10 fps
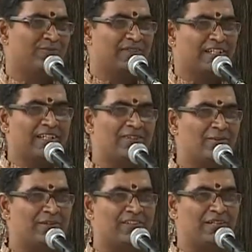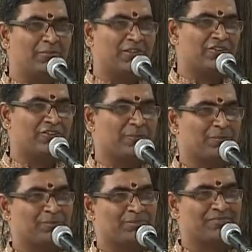Aridhi will be 3 beats.
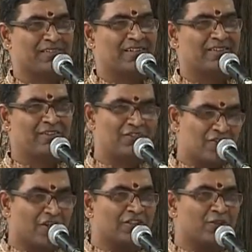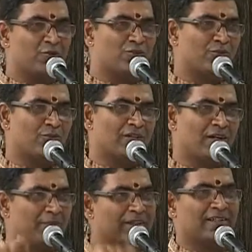This is not the usual
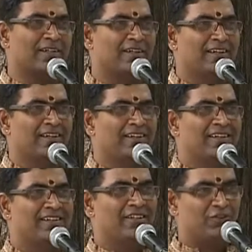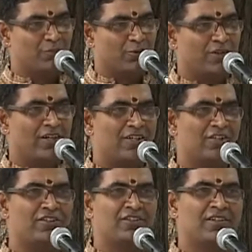Mohara, but this Mohara
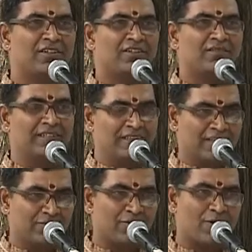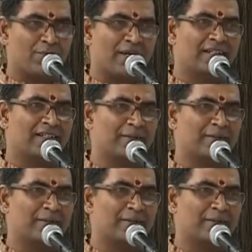is within the format.